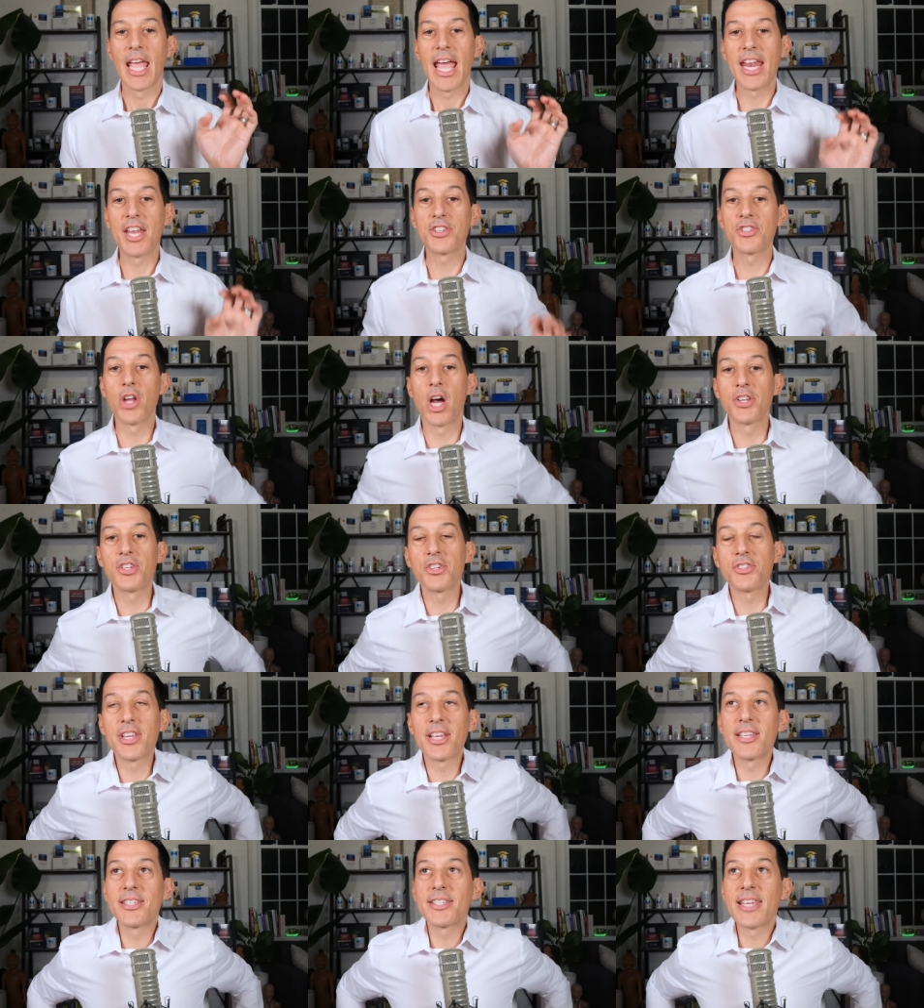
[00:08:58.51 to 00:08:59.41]
And it's not
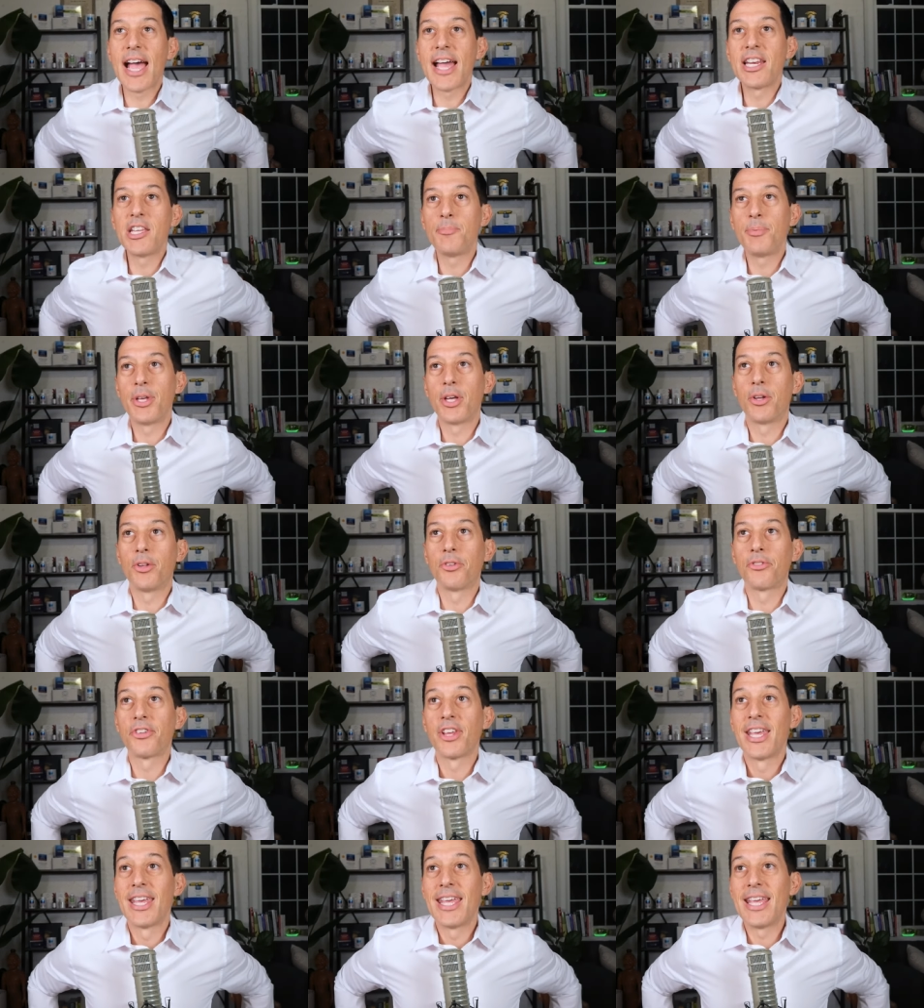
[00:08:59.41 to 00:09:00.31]
just anxiety
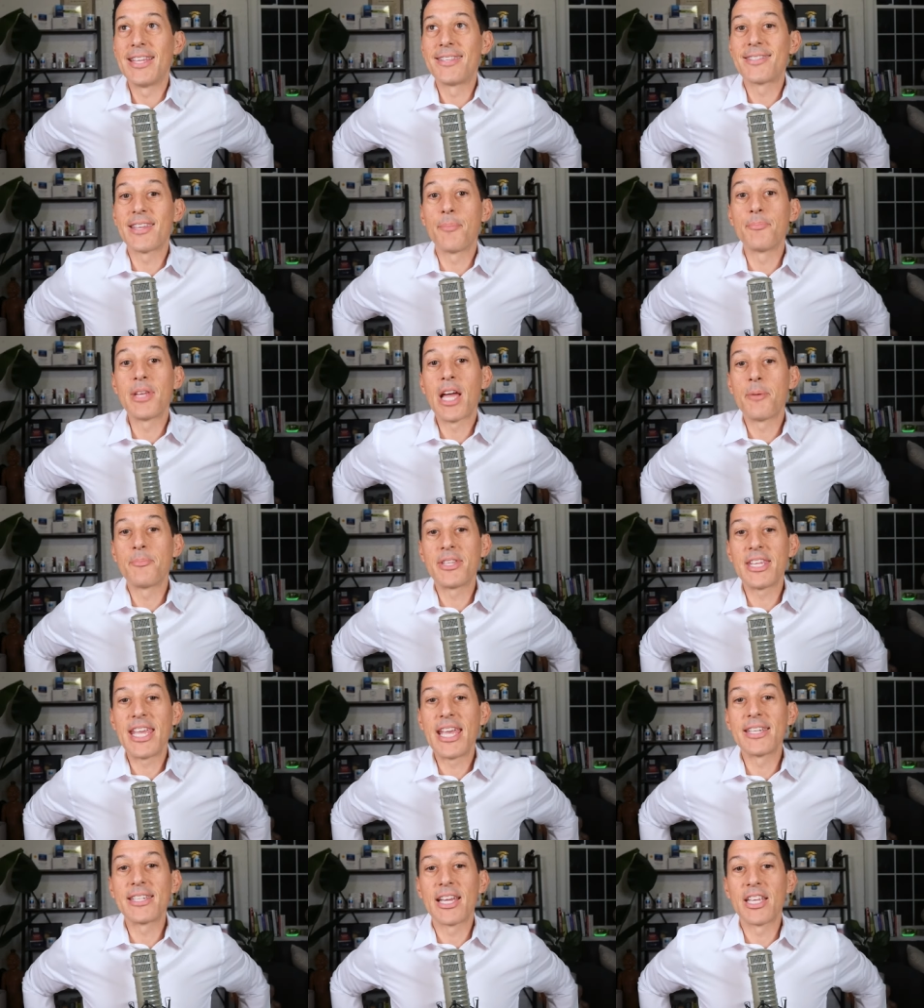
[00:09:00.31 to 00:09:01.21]
pills, it's sometimes
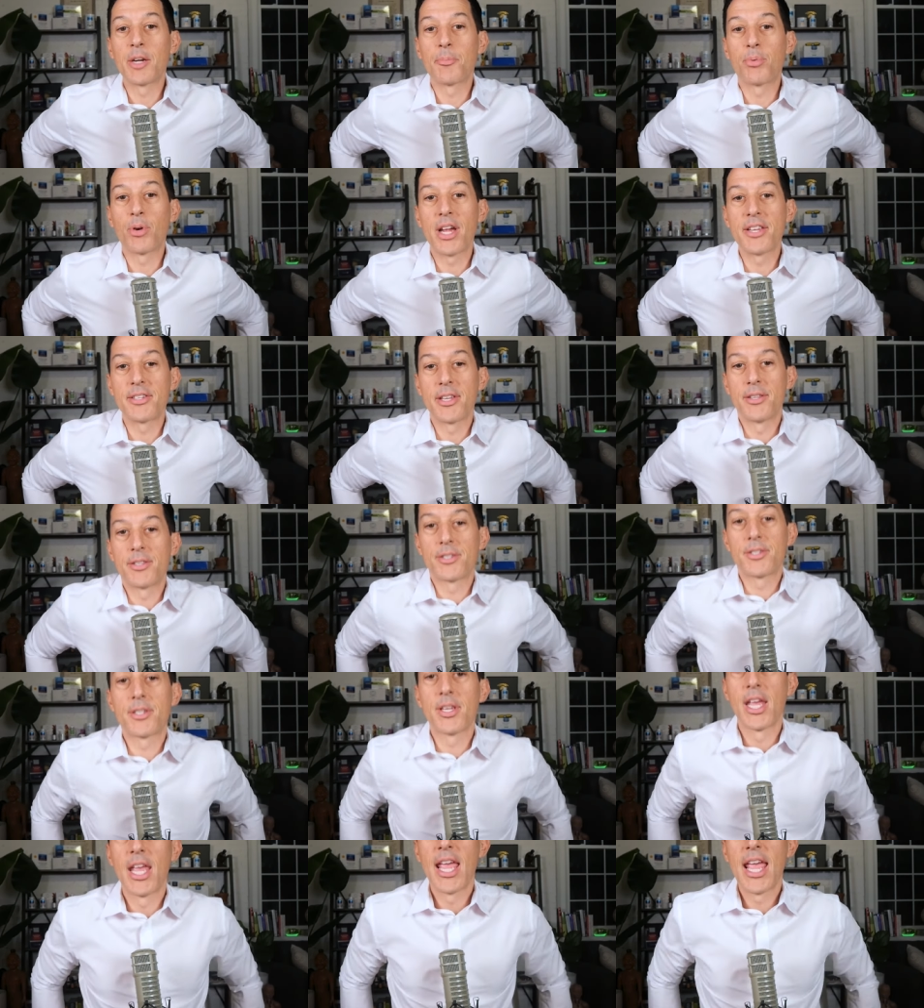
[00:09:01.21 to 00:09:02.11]
antidepressants.